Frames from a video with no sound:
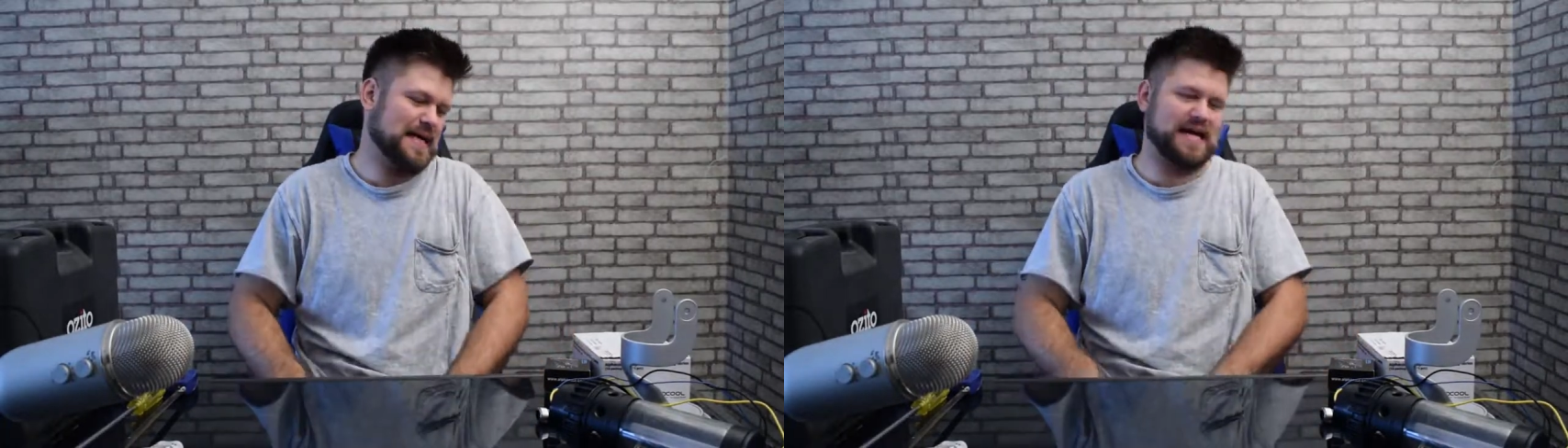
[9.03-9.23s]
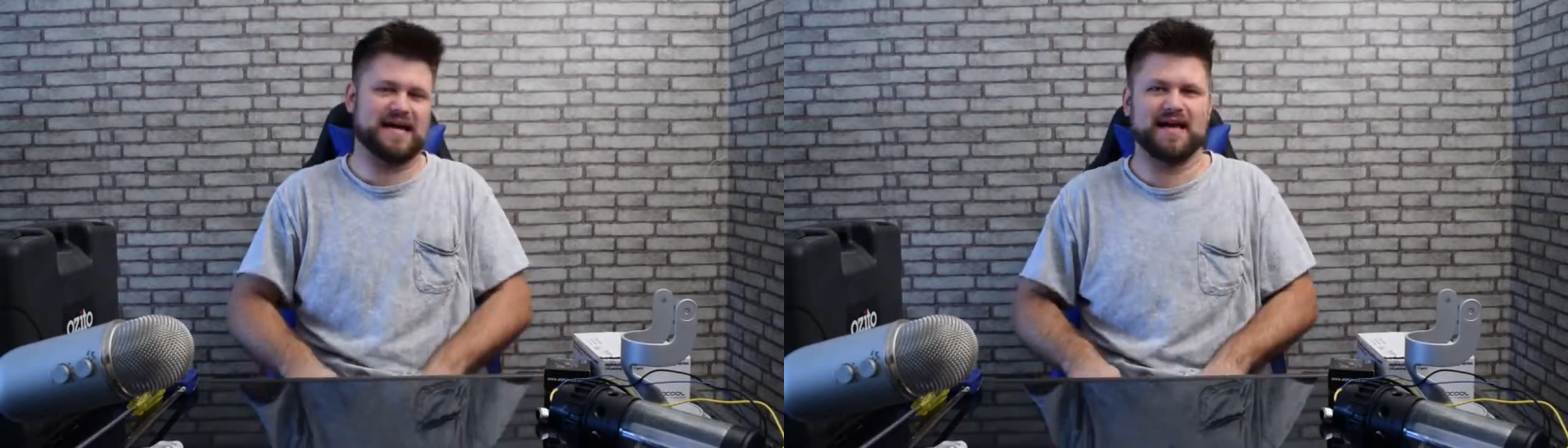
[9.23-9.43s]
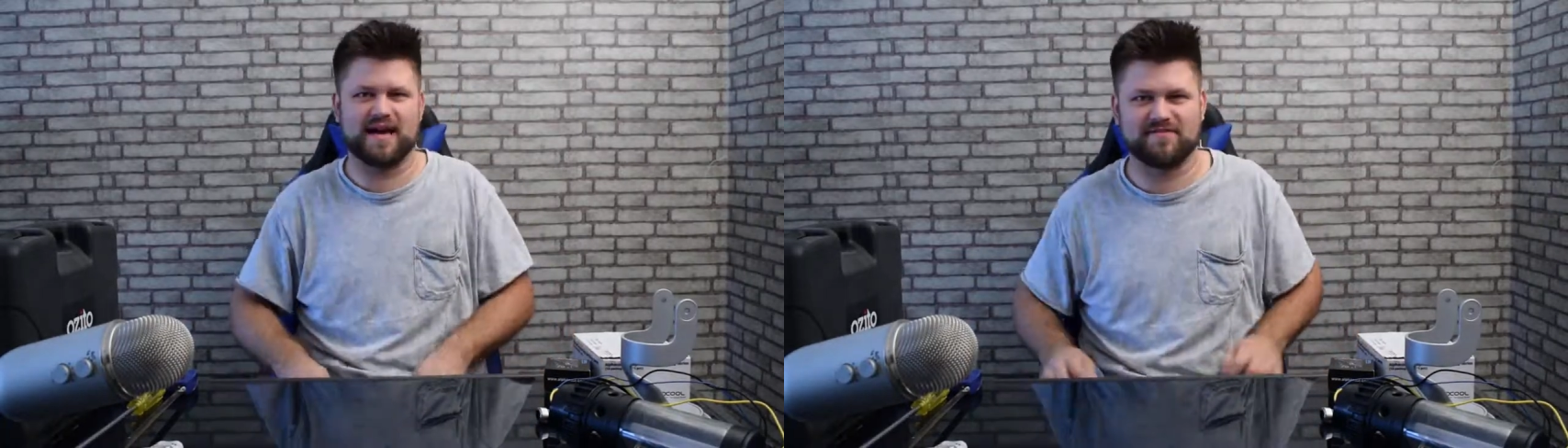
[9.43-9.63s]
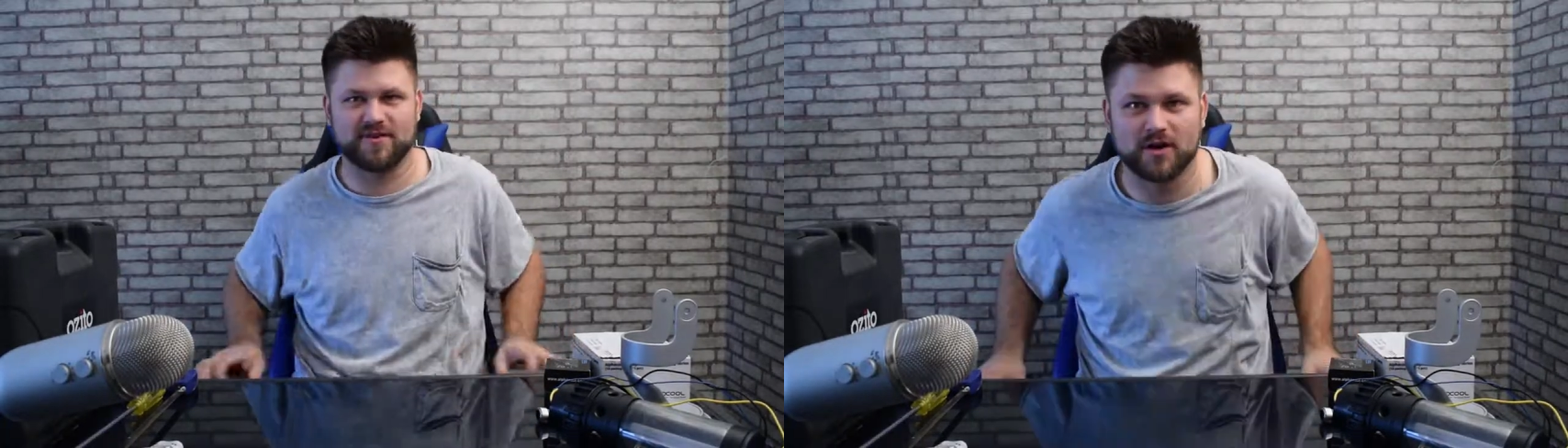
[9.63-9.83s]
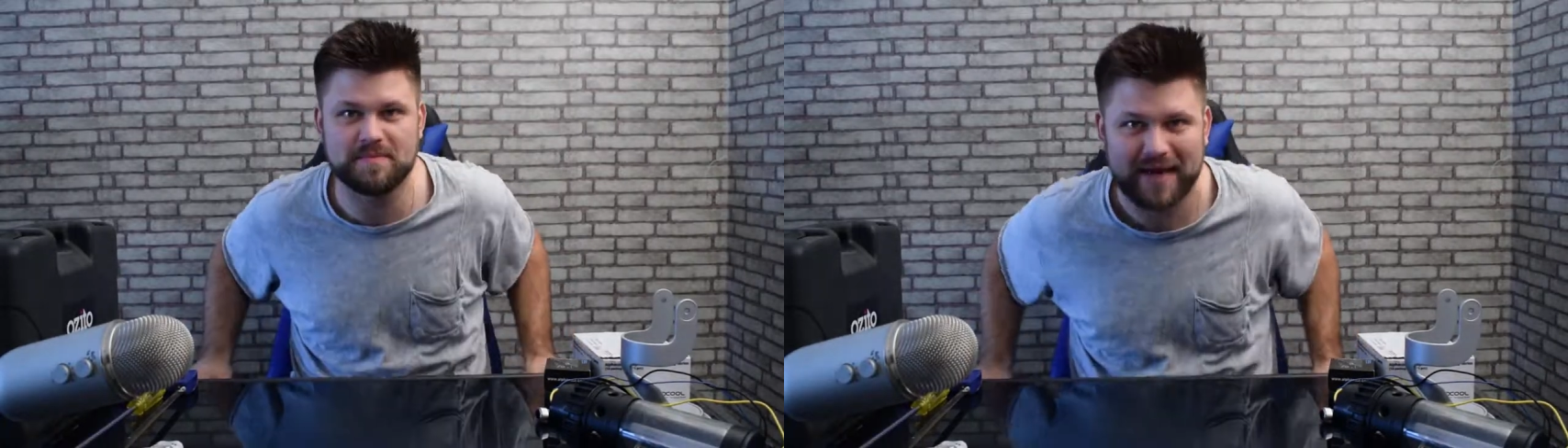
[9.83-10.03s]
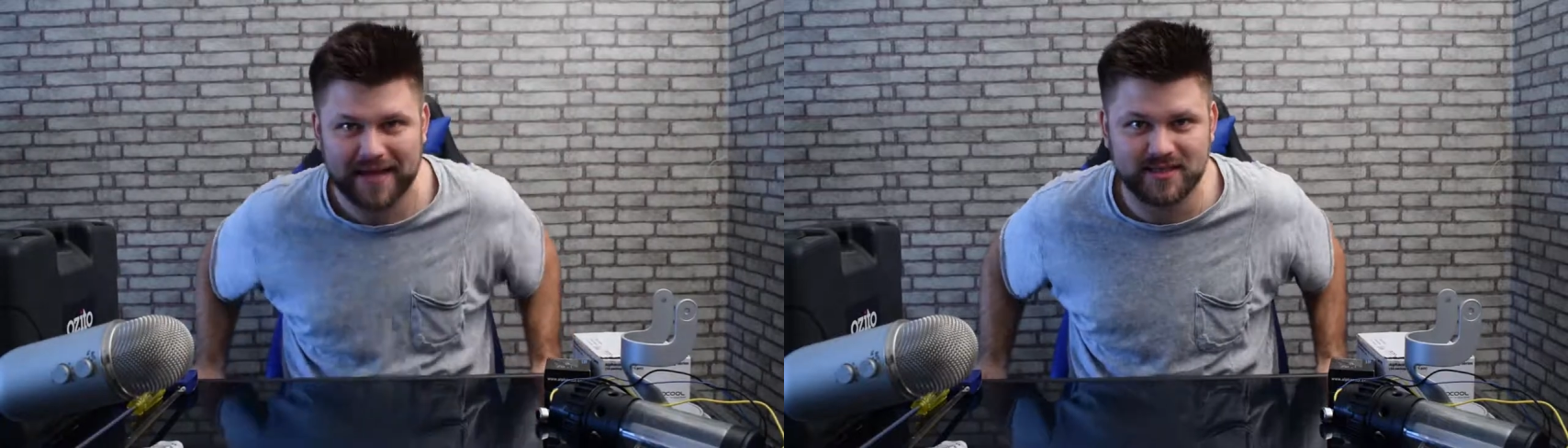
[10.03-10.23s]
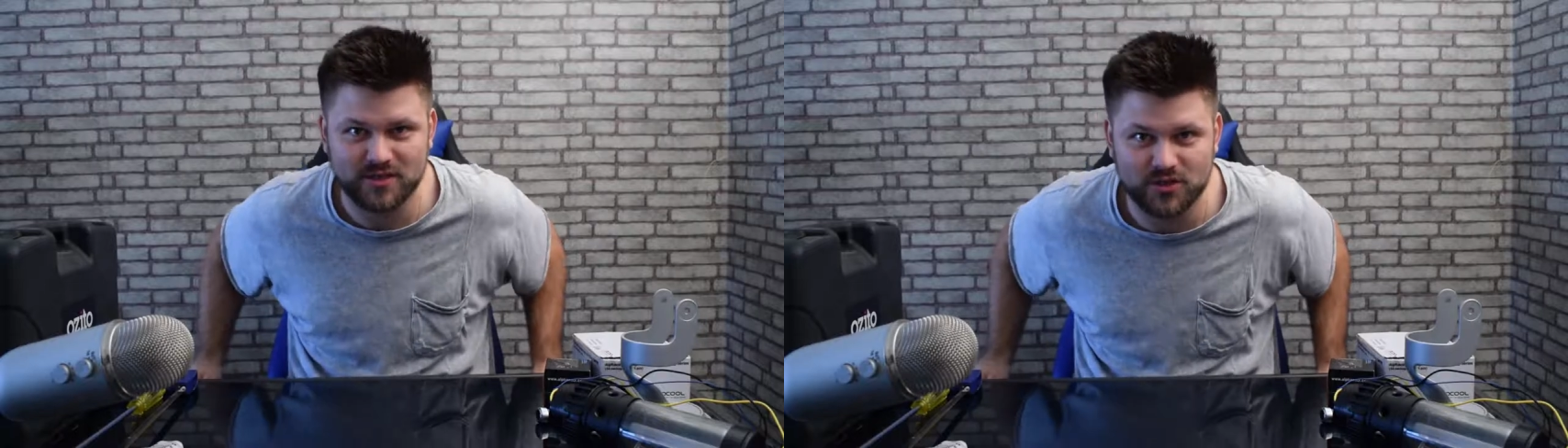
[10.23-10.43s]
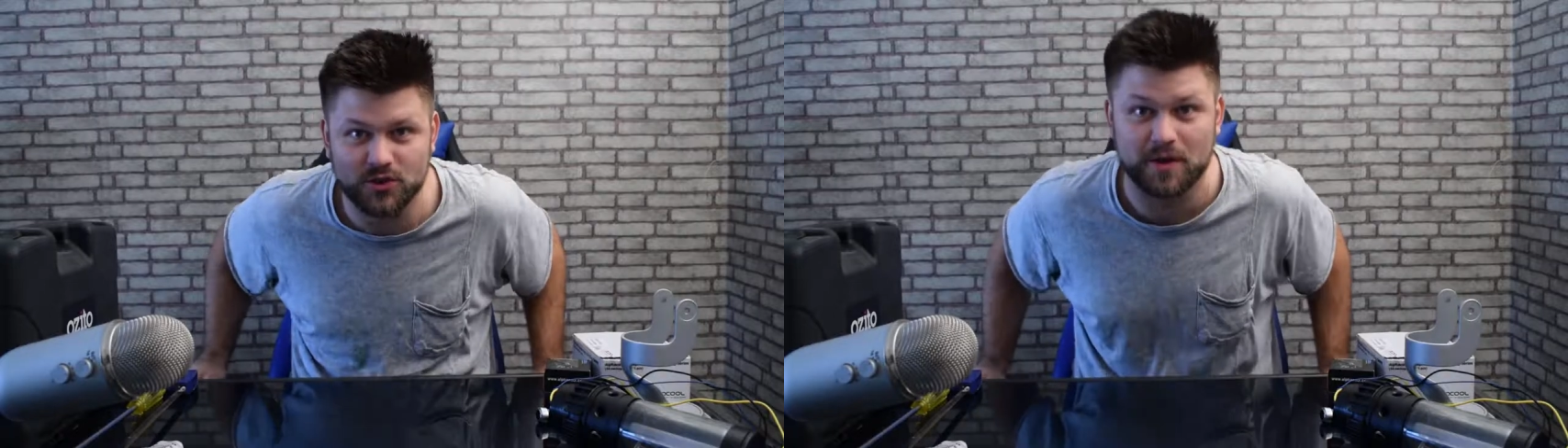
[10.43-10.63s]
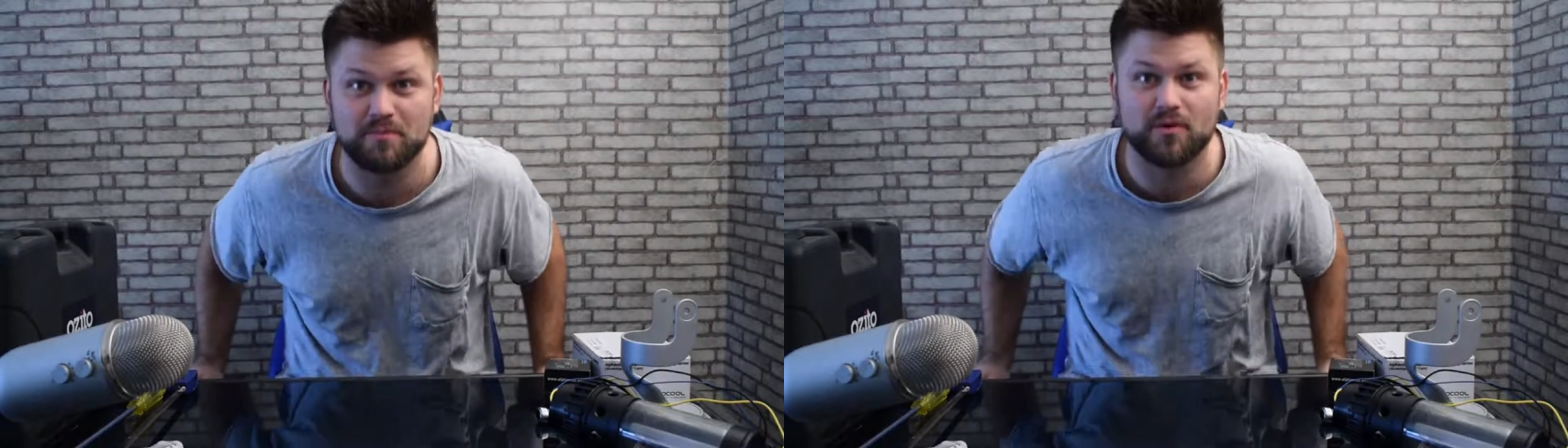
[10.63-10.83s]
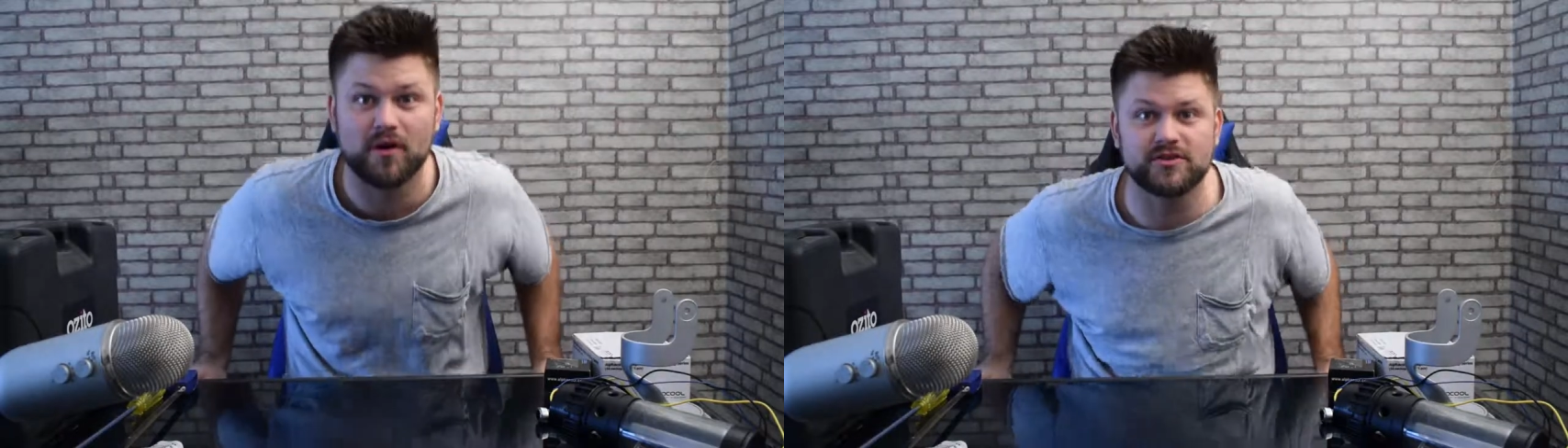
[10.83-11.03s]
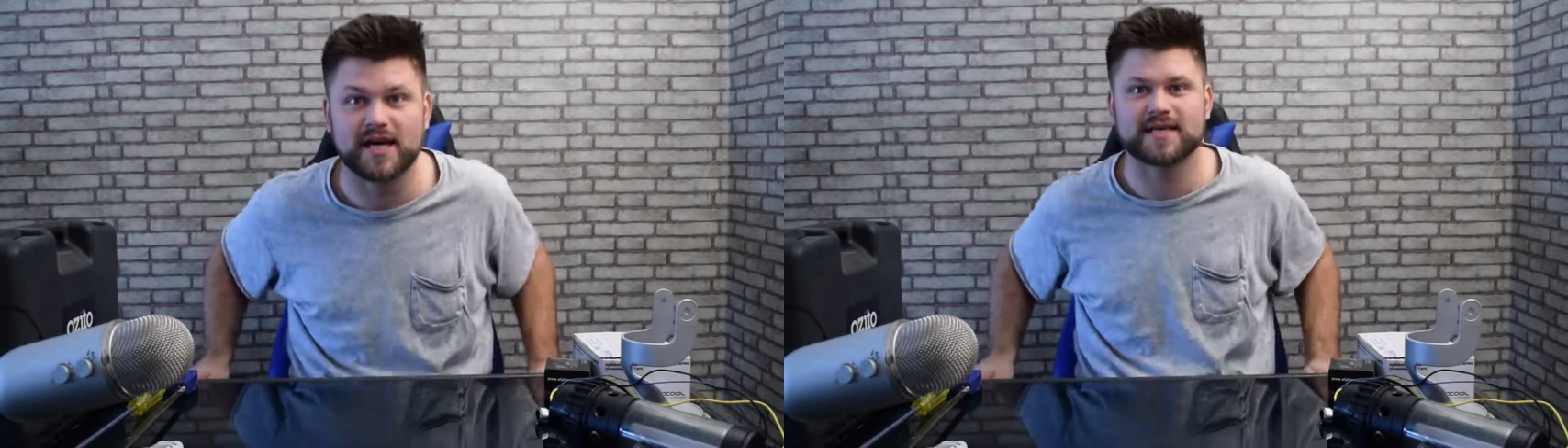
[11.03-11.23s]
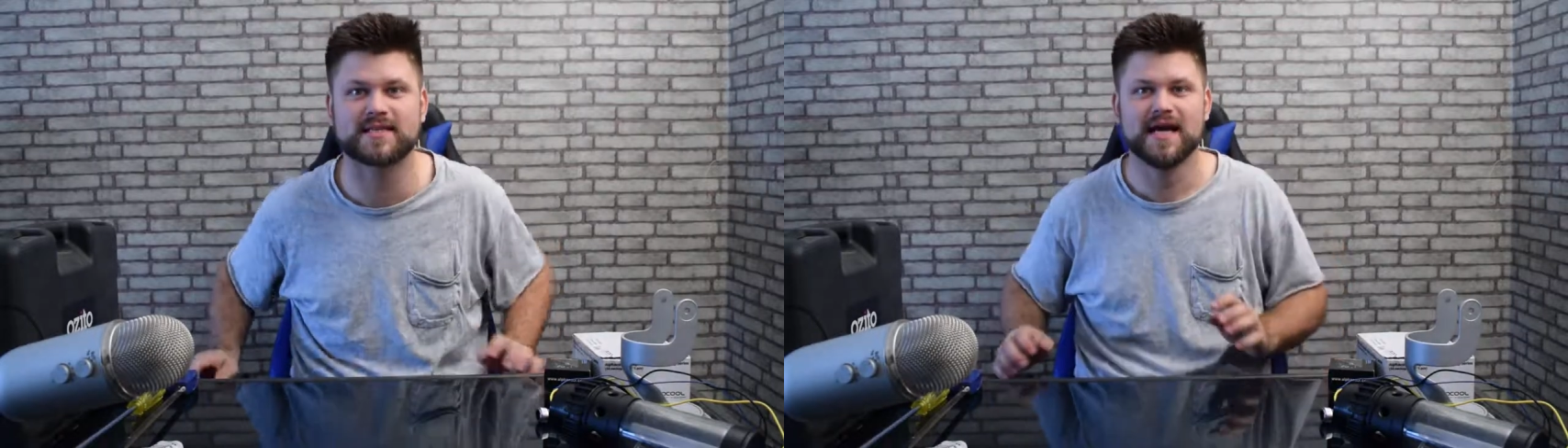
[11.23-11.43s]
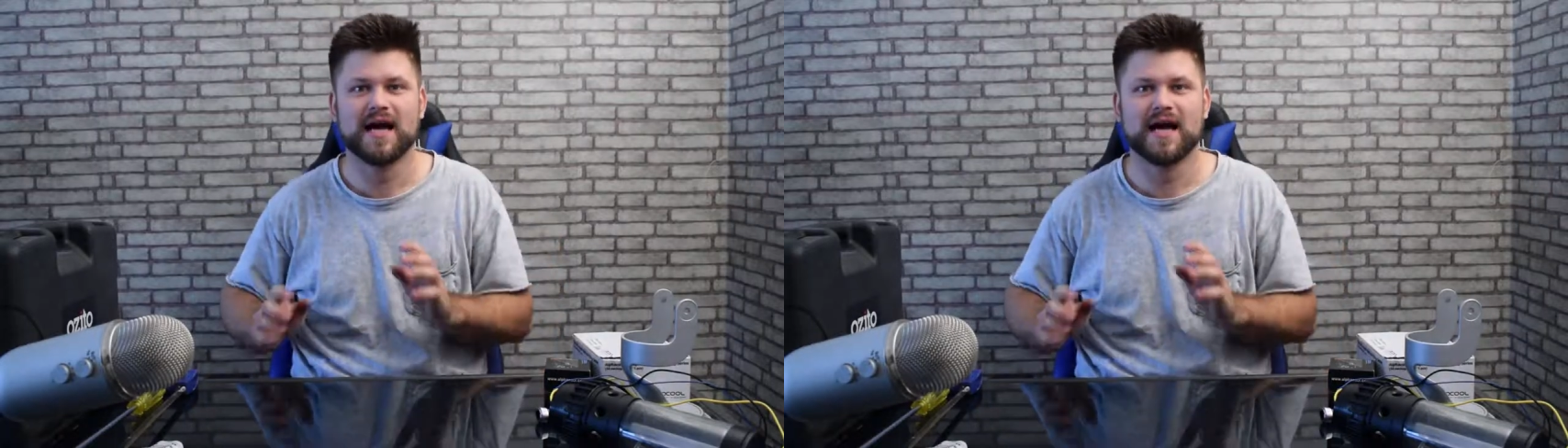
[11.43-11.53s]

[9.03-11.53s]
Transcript: I have gotten back into doing projects.